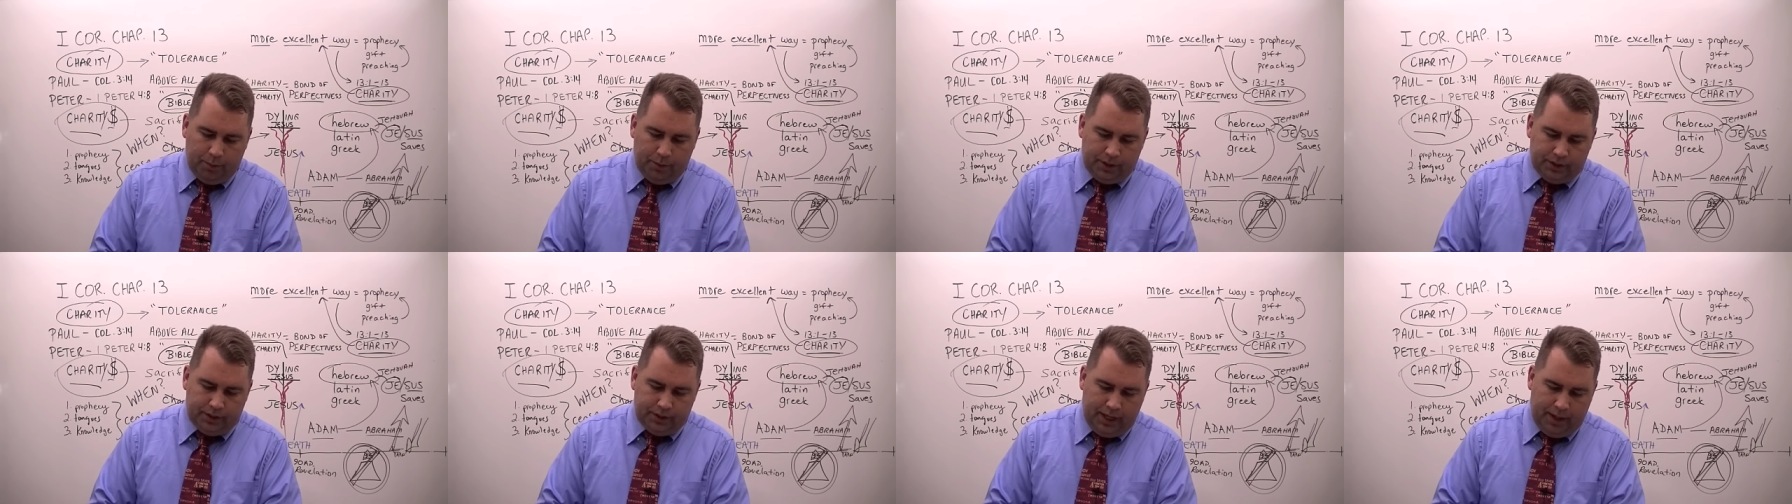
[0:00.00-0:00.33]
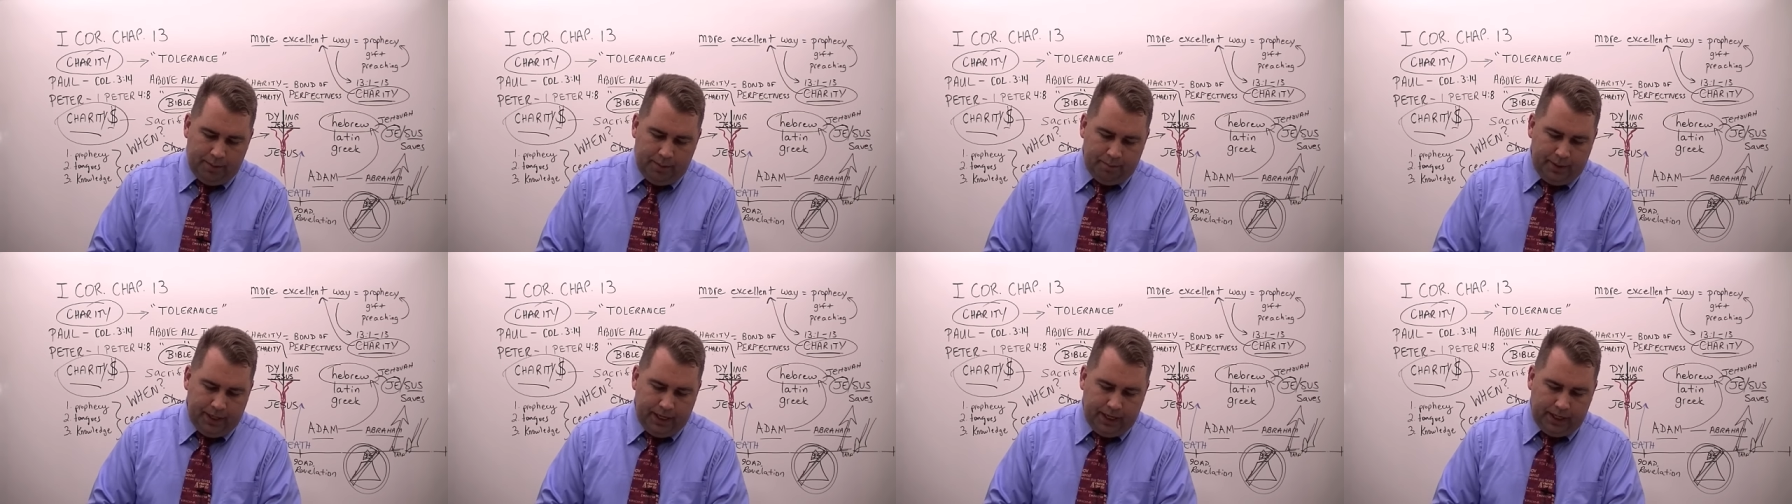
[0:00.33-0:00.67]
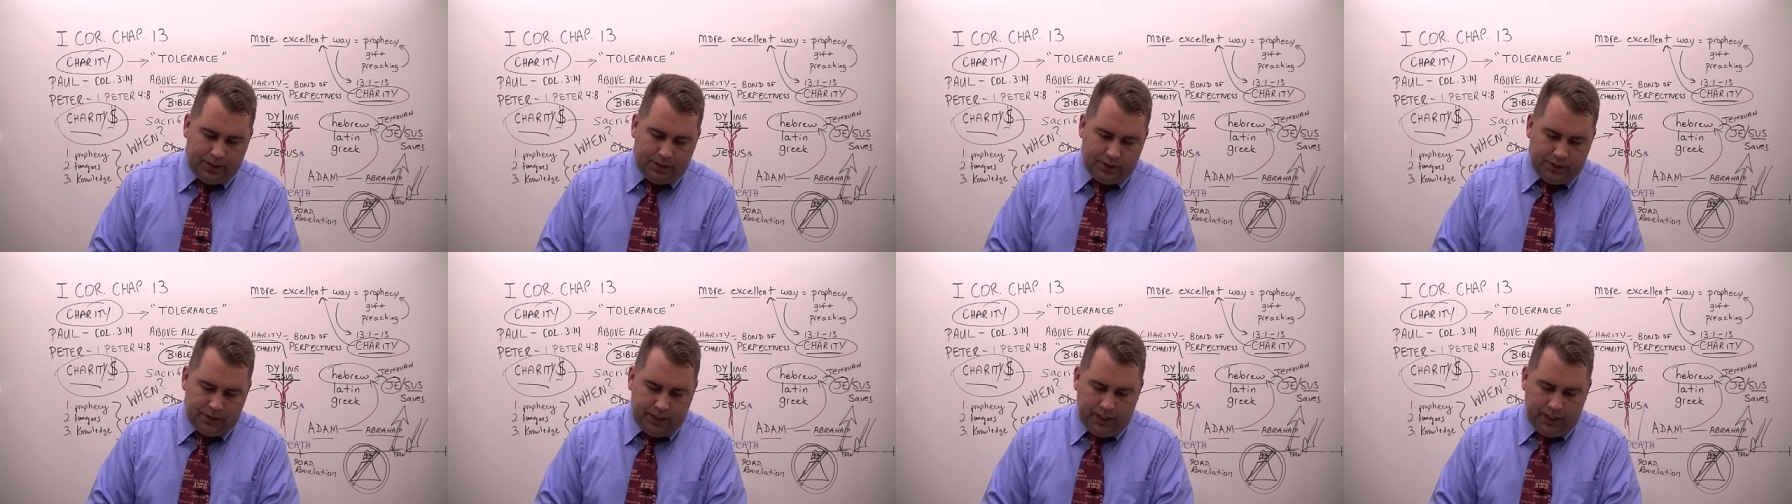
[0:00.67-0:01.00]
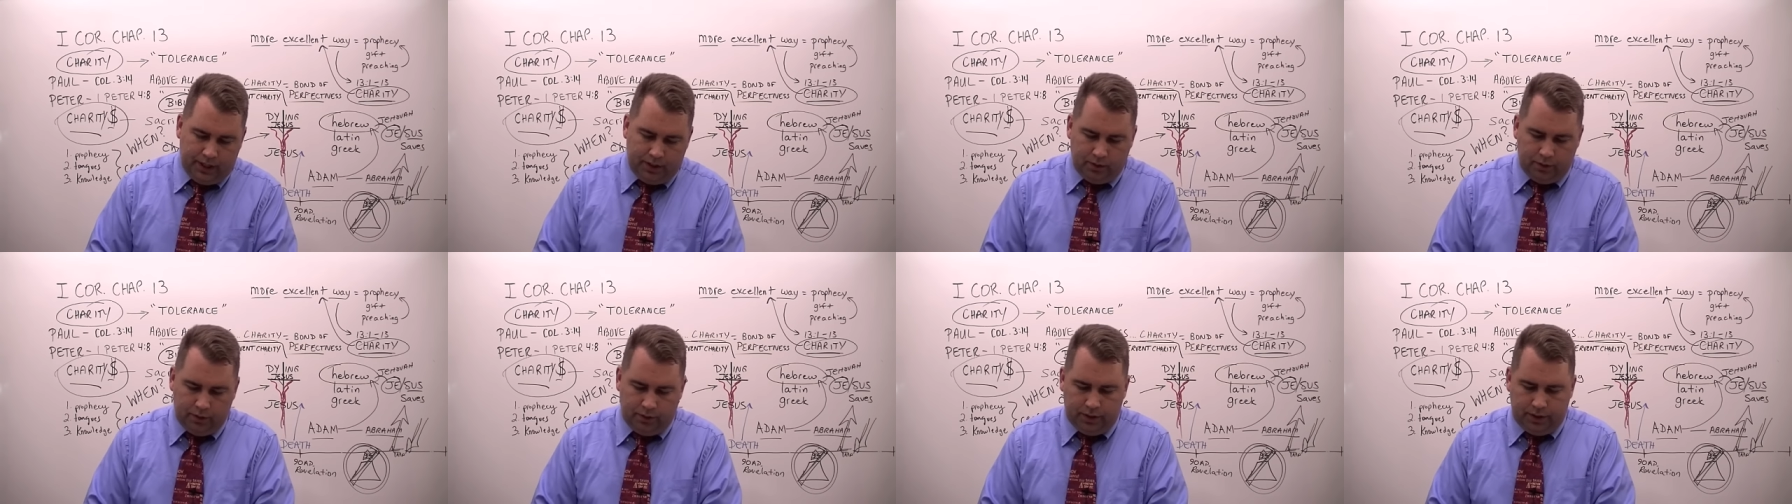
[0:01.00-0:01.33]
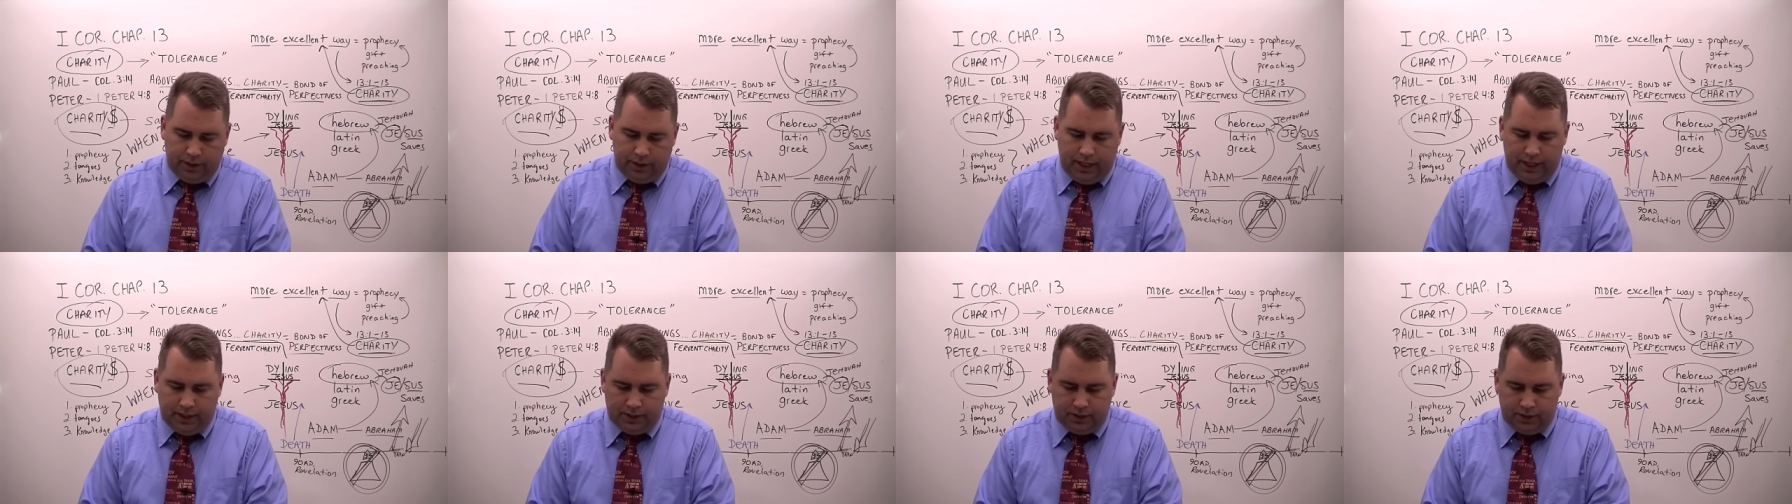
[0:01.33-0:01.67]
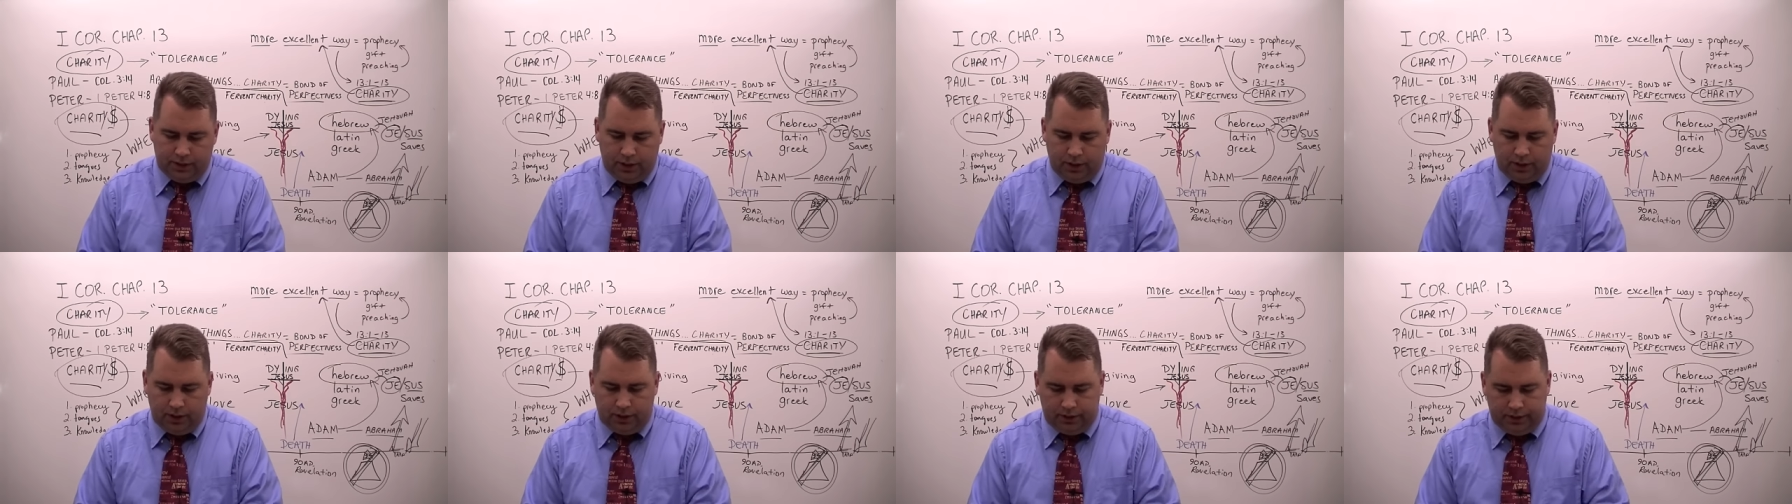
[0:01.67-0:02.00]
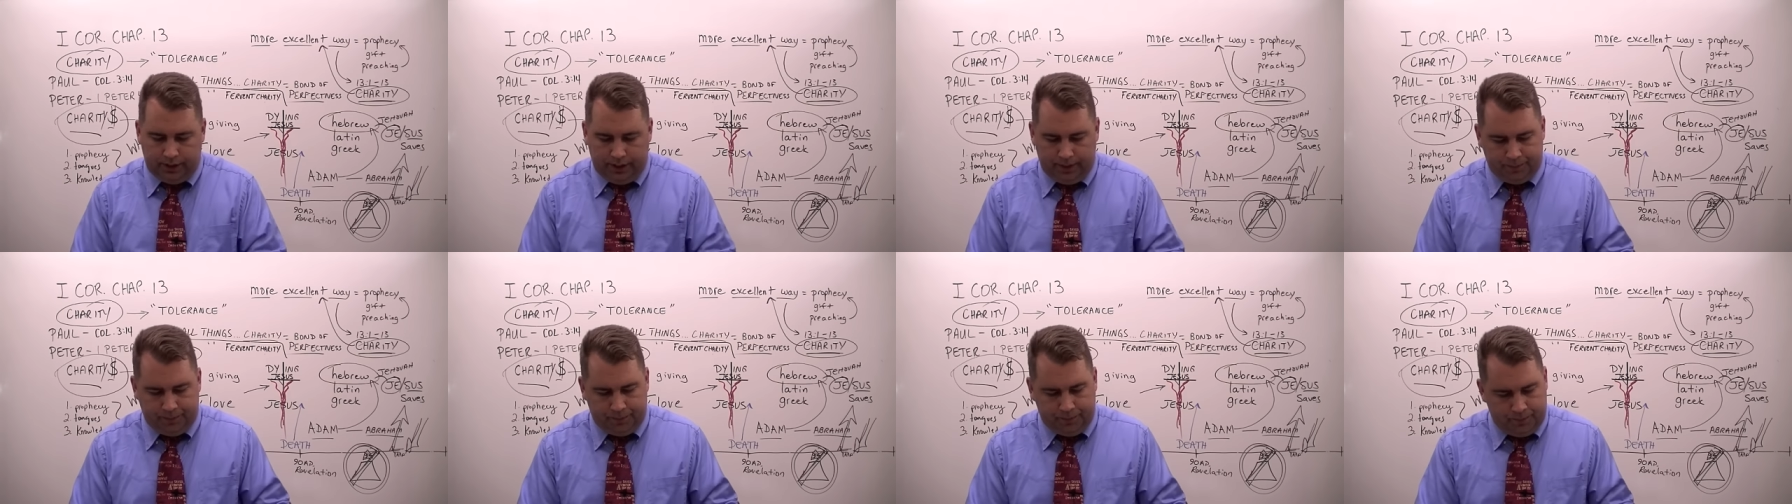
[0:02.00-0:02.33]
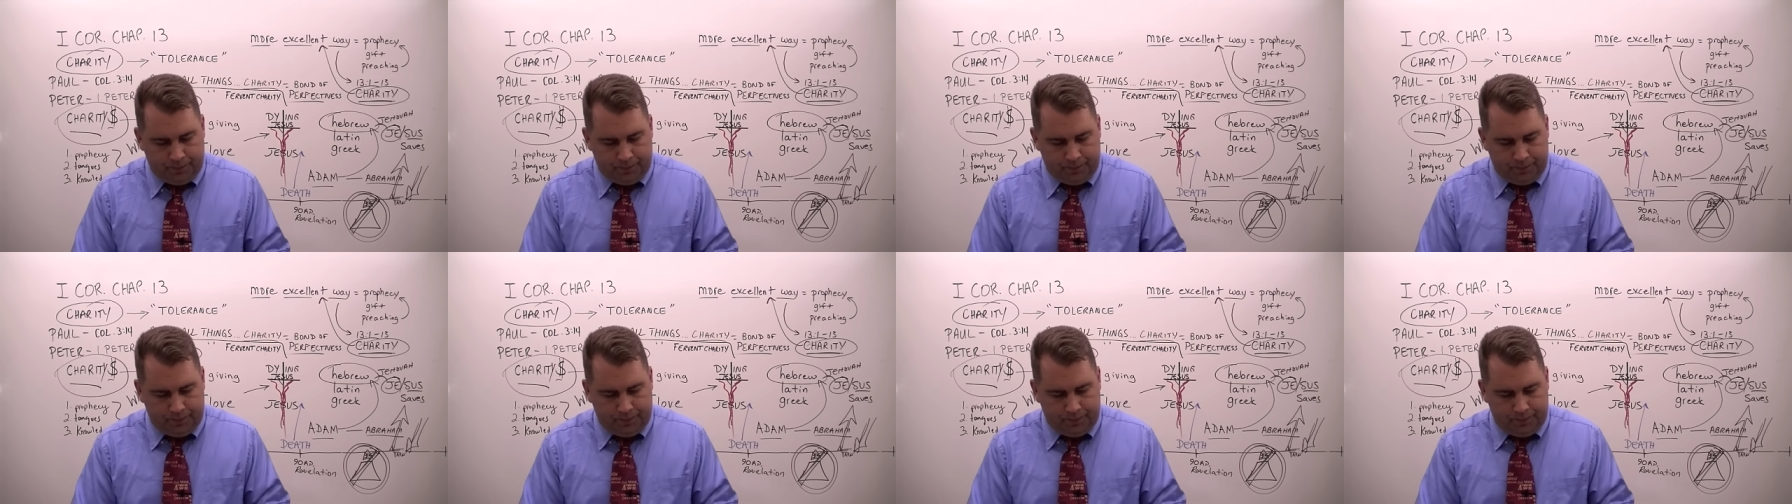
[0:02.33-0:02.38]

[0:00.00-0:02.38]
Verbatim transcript: What does that mean, seeing through a glass darkly?